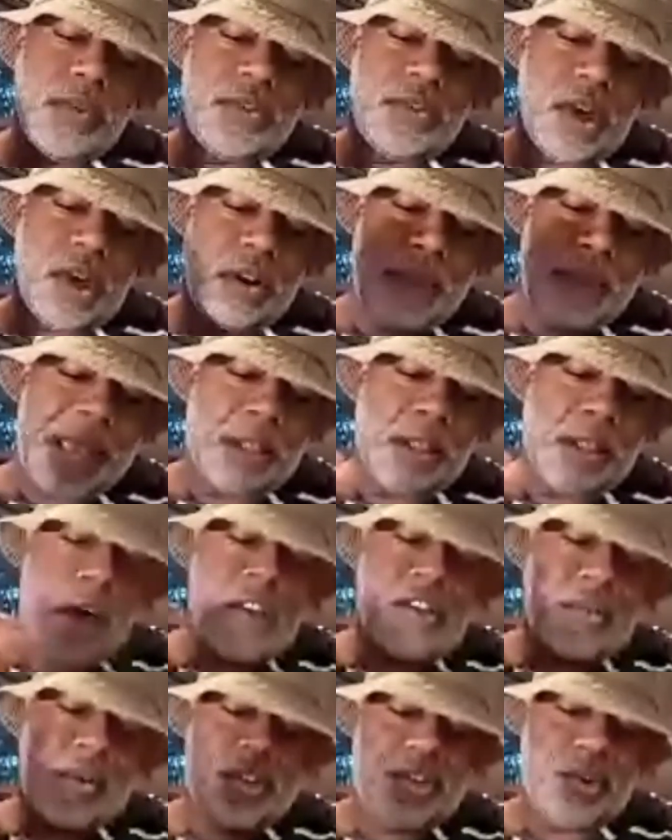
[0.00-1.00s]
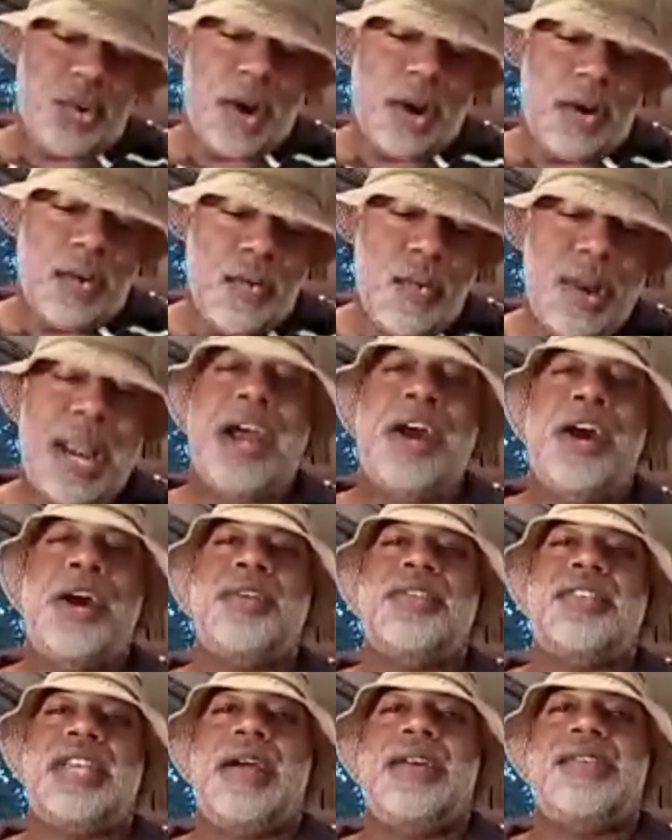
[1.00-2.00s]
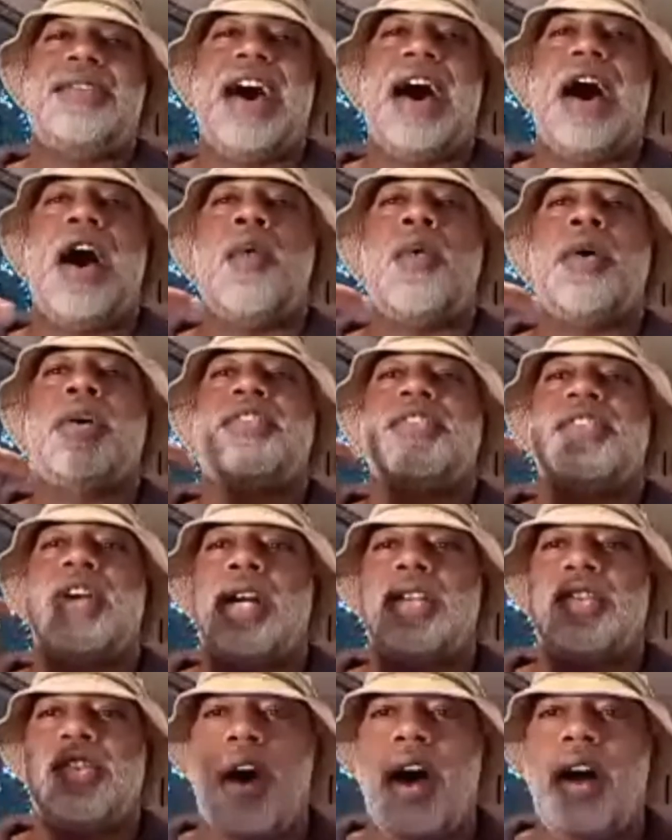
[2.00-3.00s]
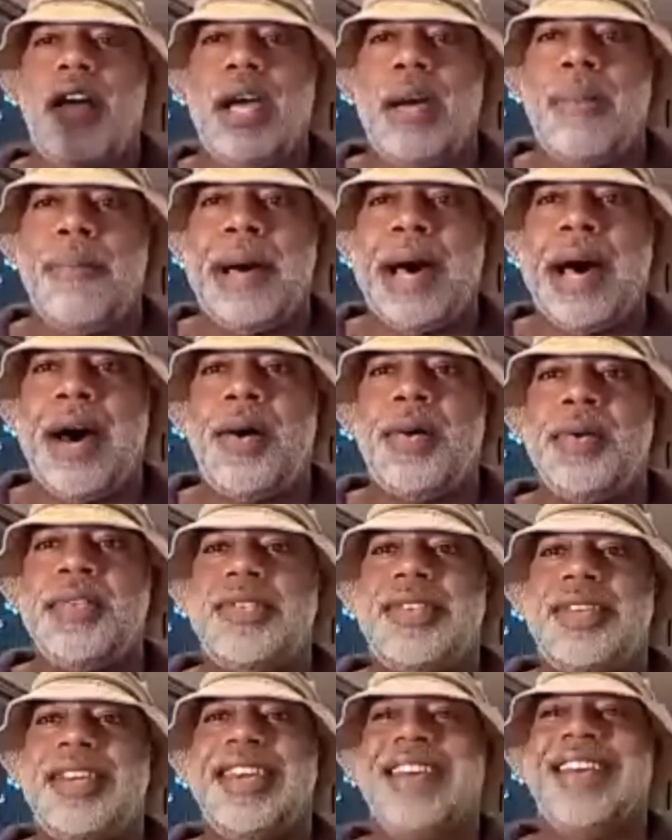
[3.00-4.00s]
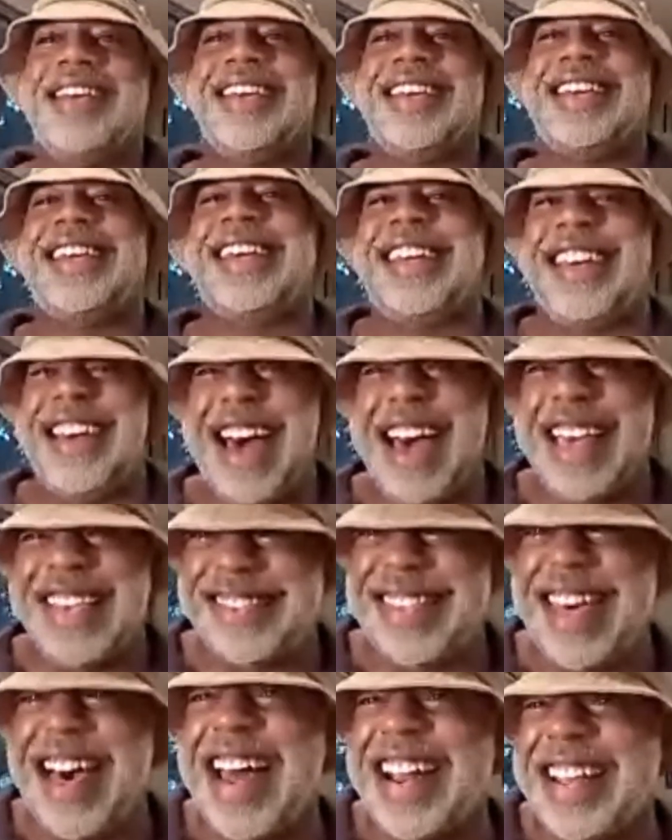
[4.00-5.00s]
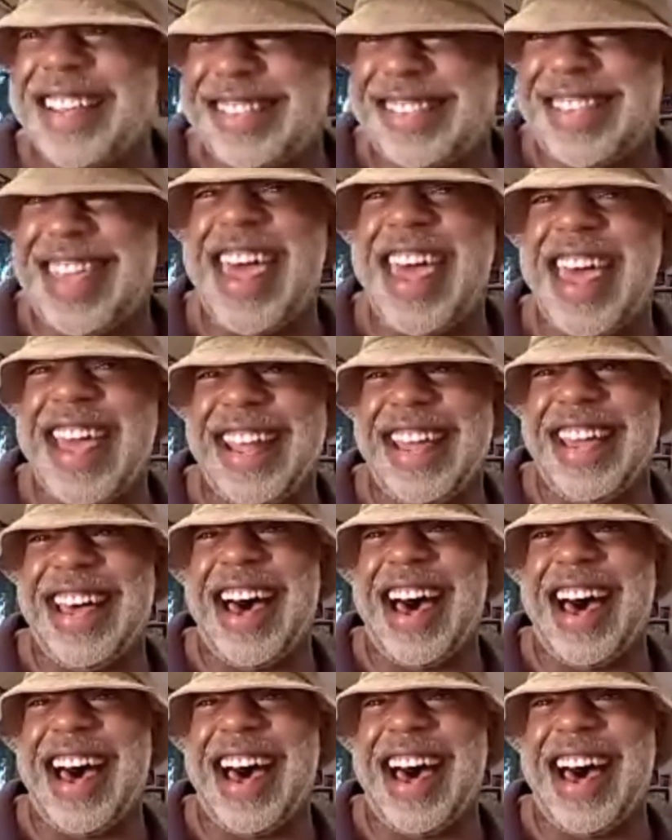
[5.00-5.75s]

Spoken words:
so to make a long story short, when I heard Terrence Howard start talking about, I saw this head.